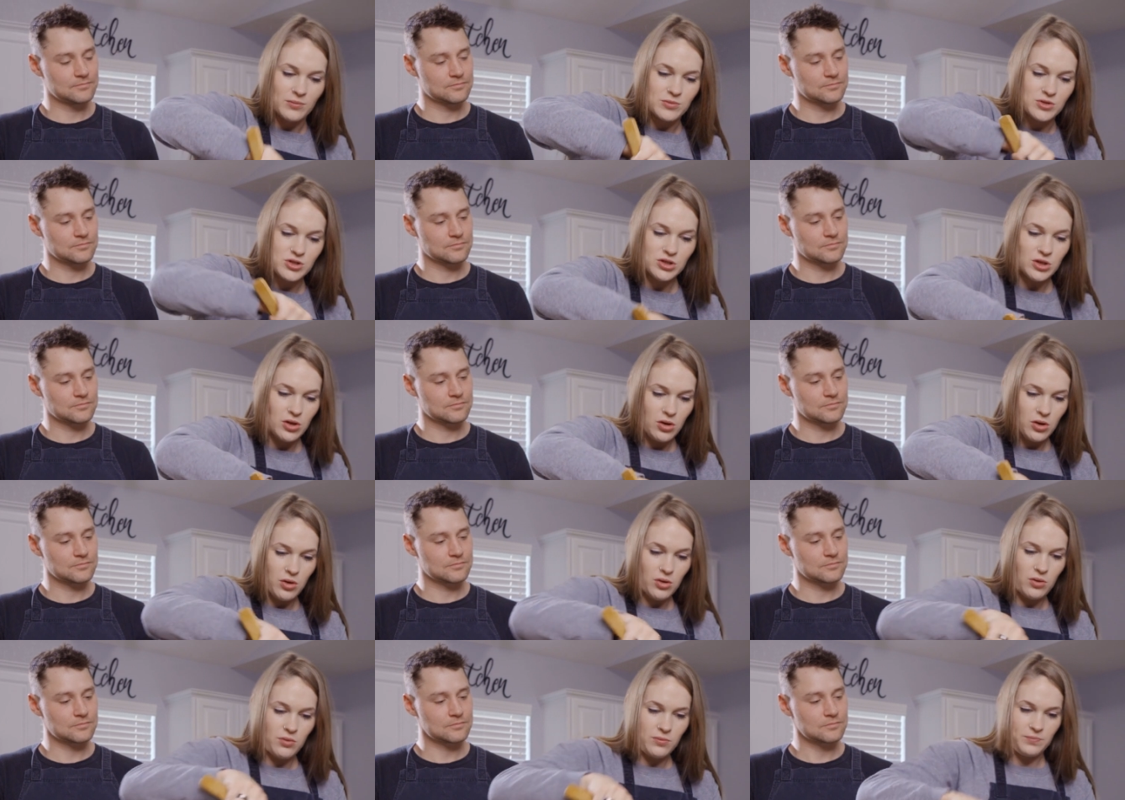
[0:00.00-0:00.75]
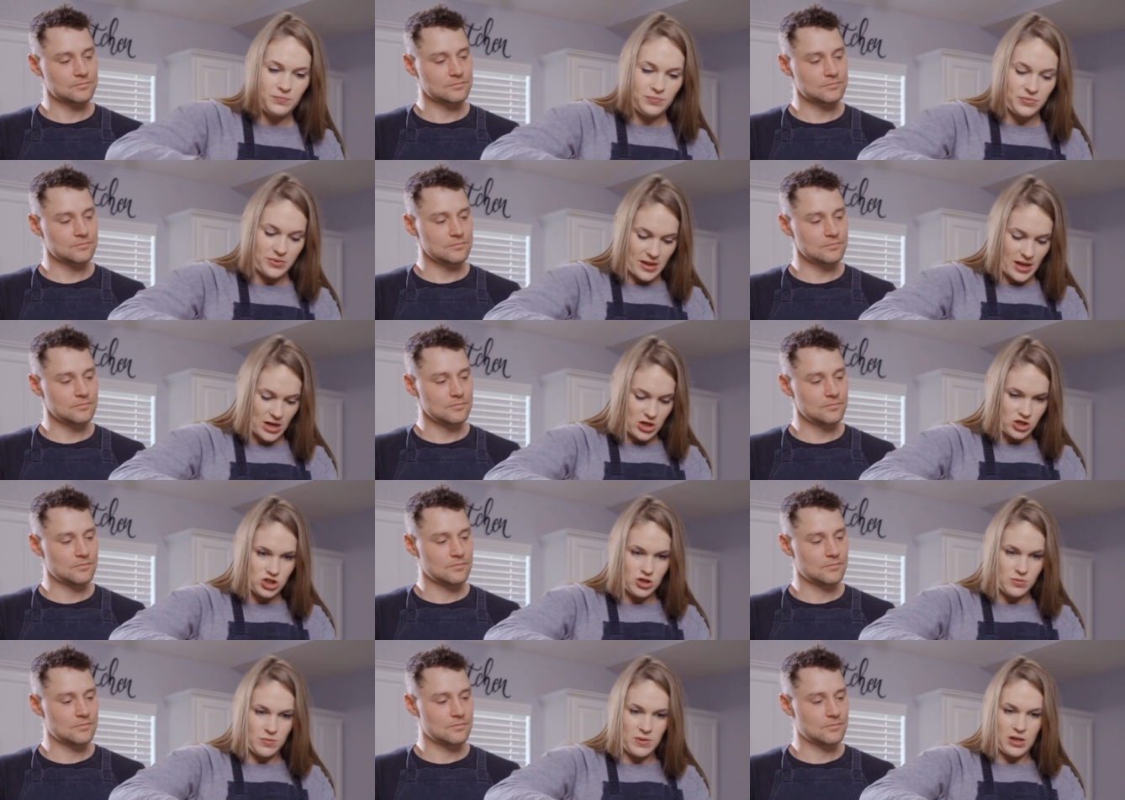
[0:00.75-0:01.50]
Speaker 1: So that
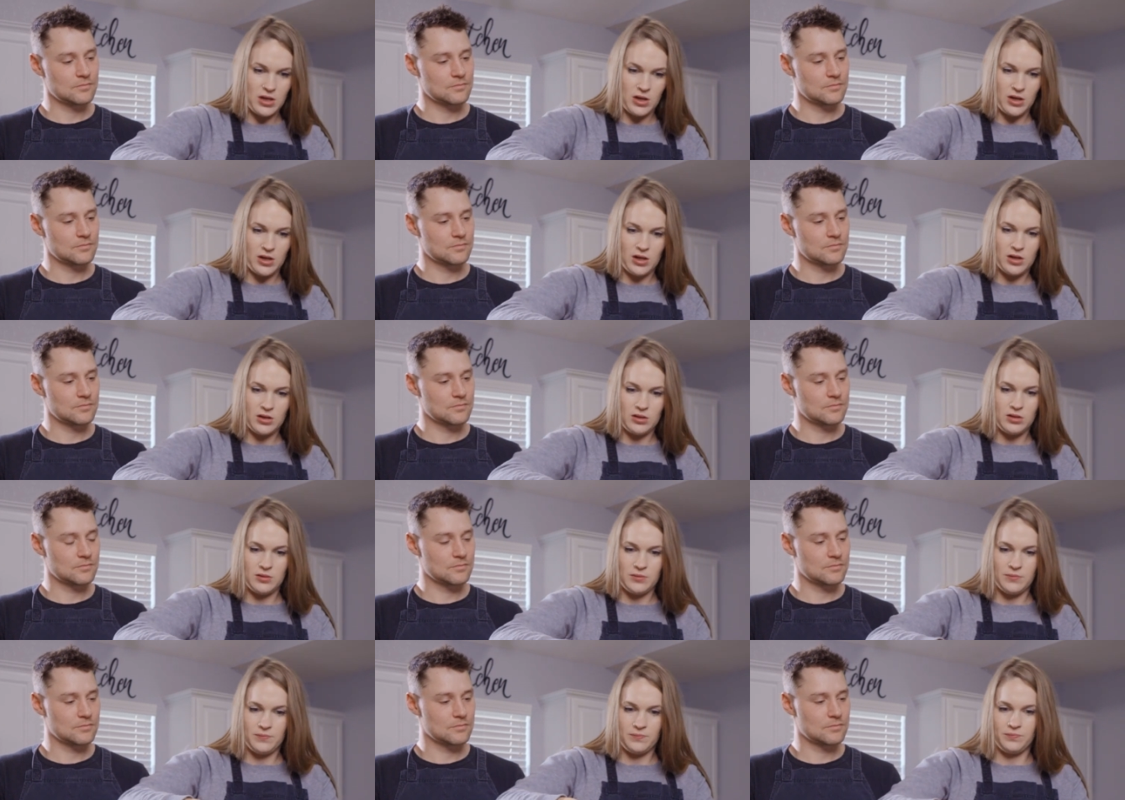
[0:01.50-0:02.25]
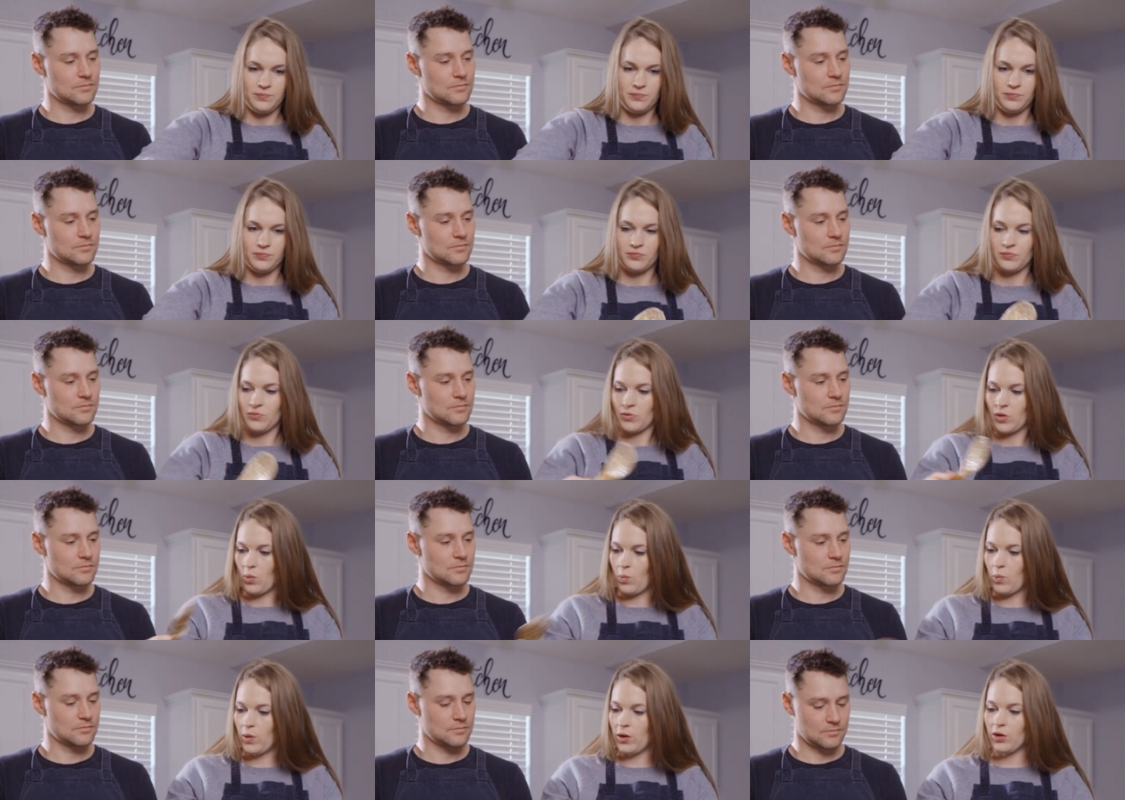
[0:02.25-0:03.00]
should be good.
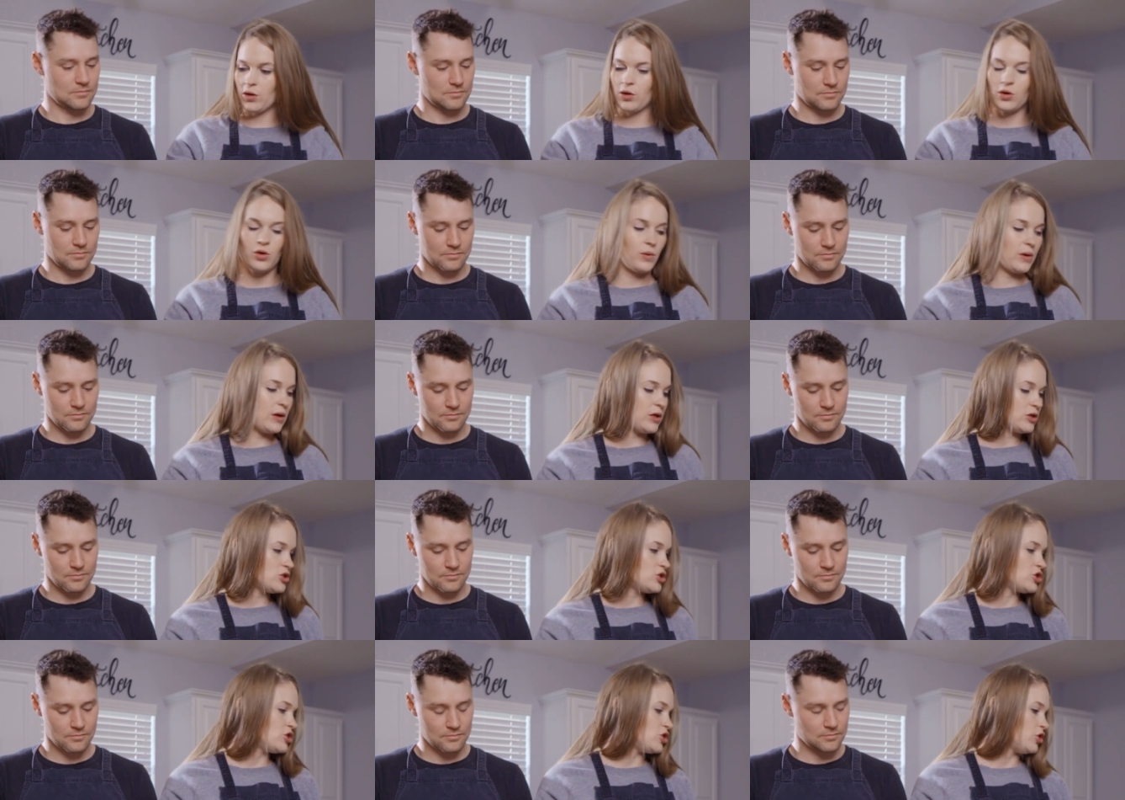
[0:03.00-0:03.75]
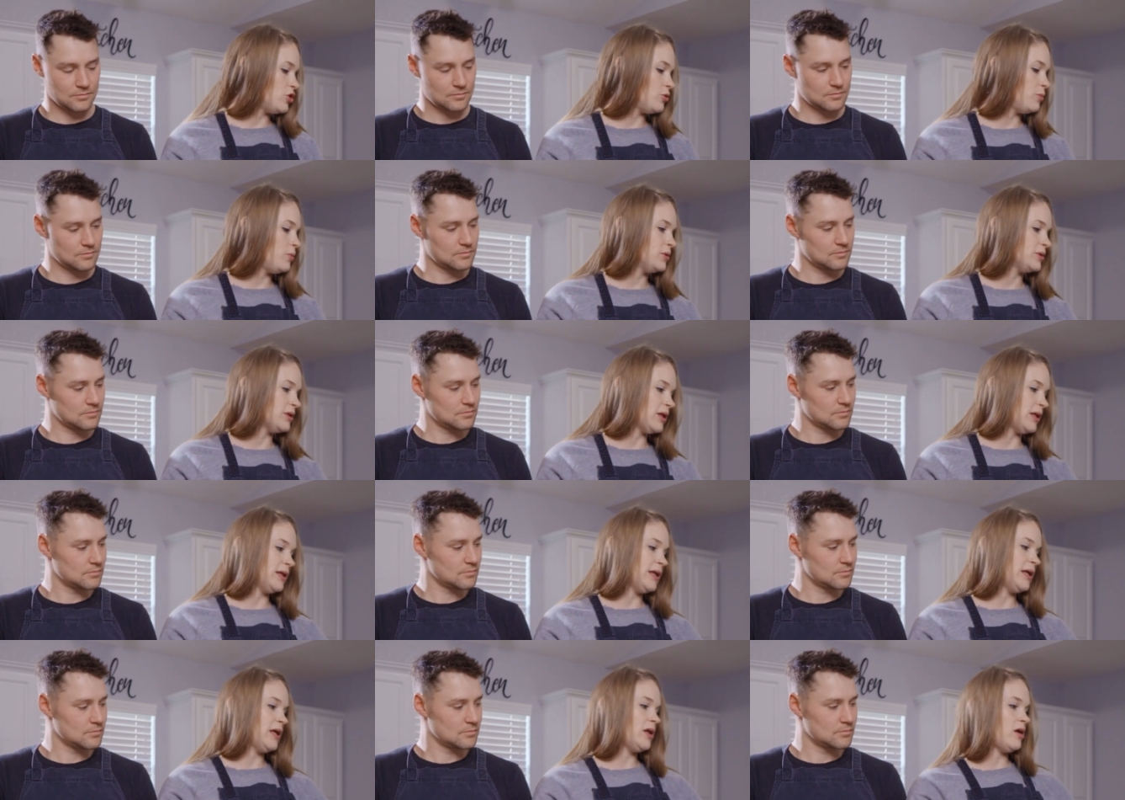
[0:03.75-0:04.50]
We are going to put the
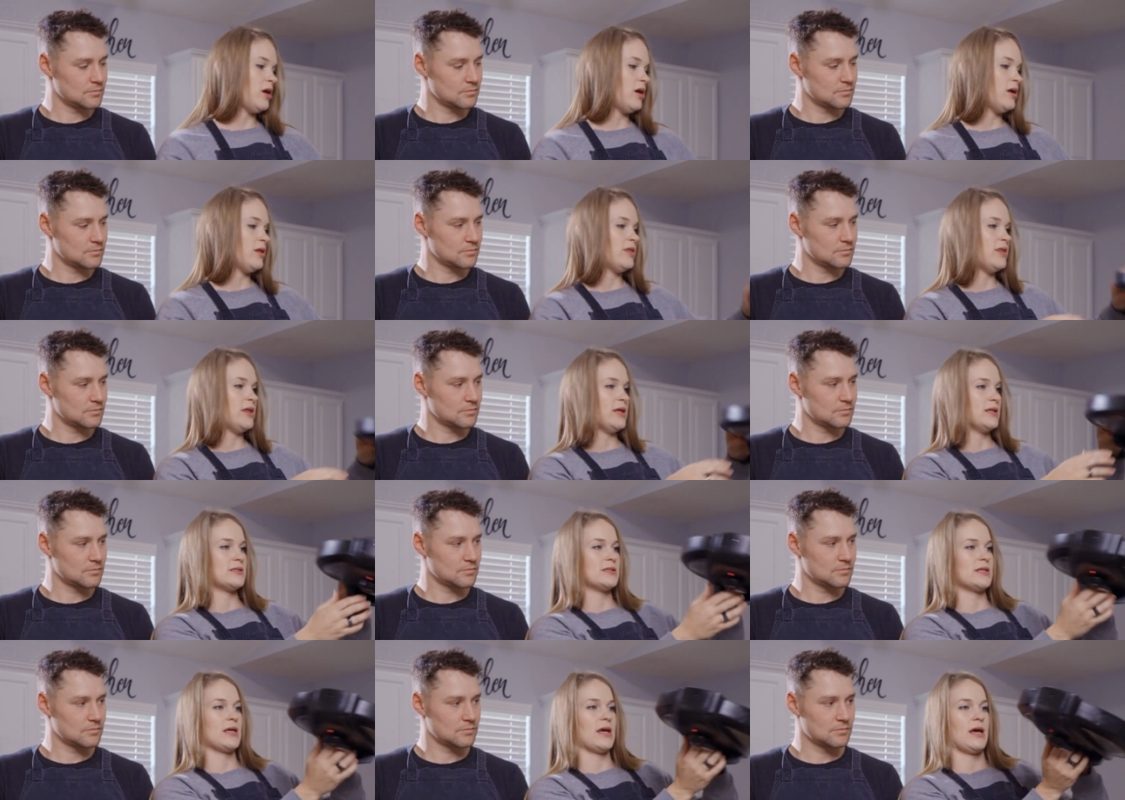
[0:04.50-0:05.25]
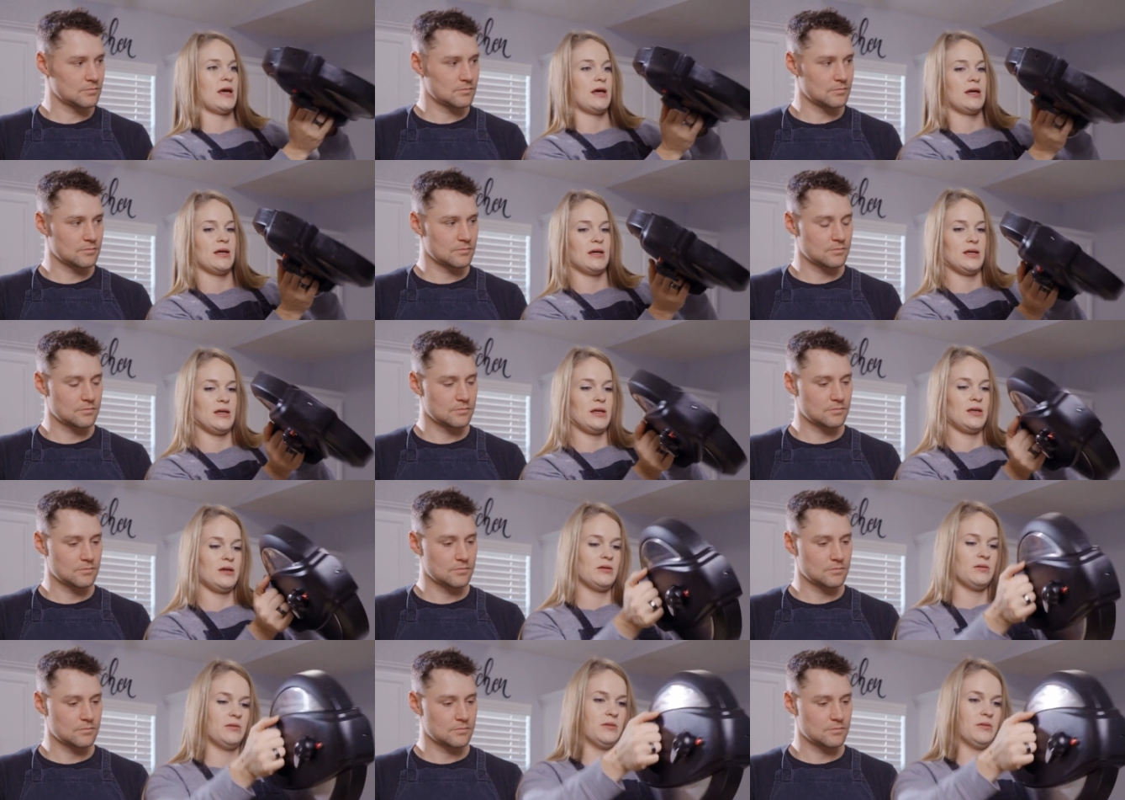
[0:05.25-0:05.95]
lid on this guy.